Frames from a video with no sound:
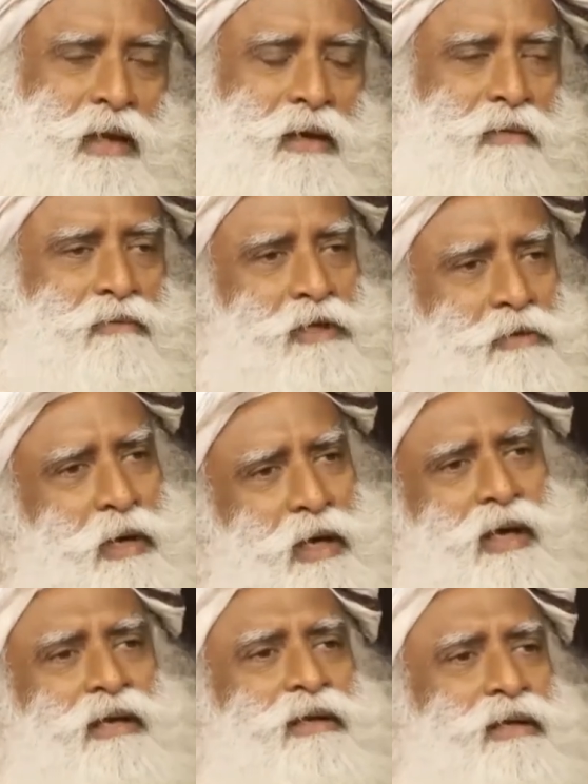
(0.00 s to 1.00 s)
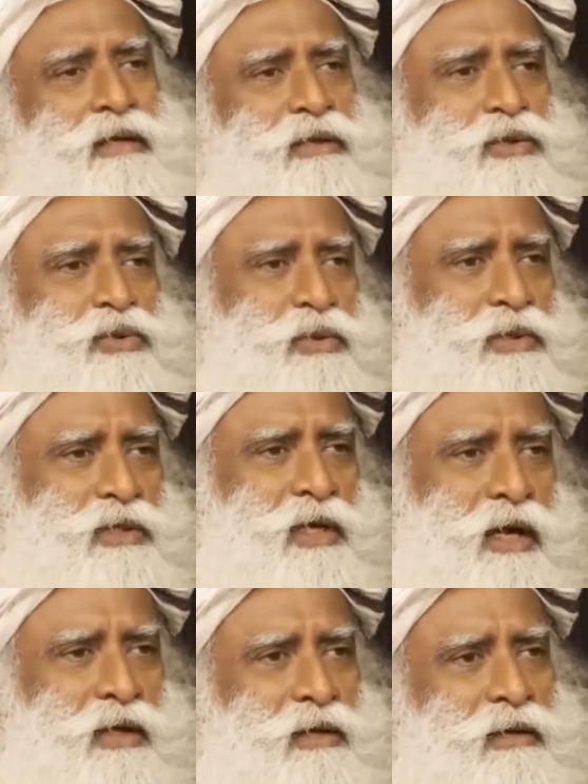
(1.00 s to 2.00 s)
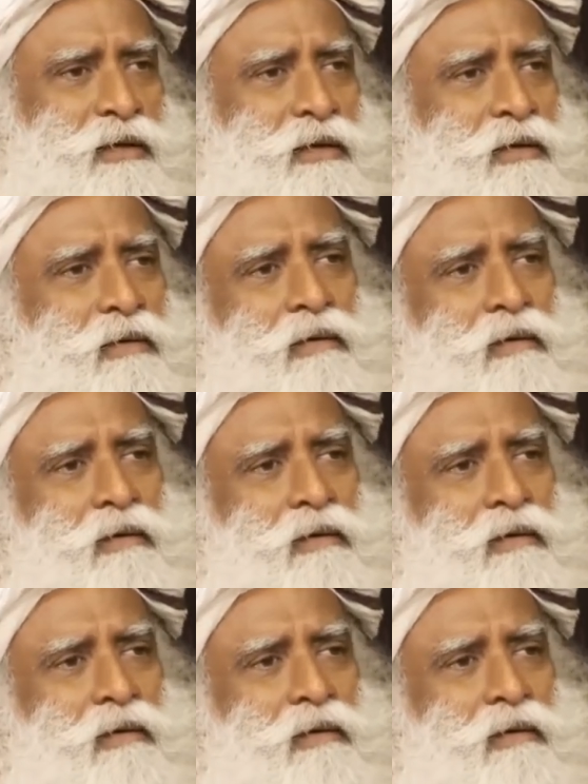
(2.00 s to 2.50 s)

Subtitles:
which may end in suicide or